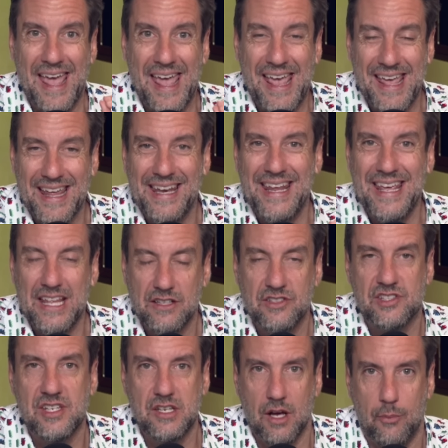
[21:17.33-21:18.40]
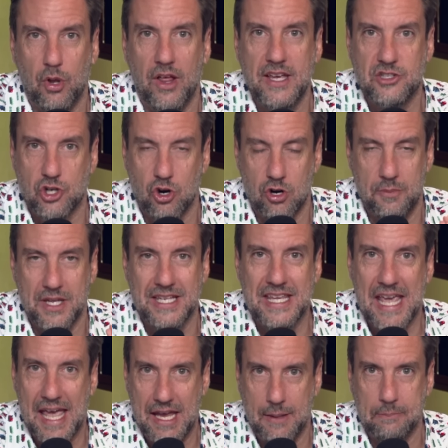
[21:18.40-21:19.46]
an N C double A tournament
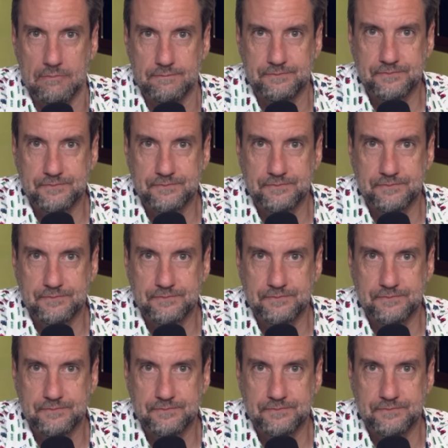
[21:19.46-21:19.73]
game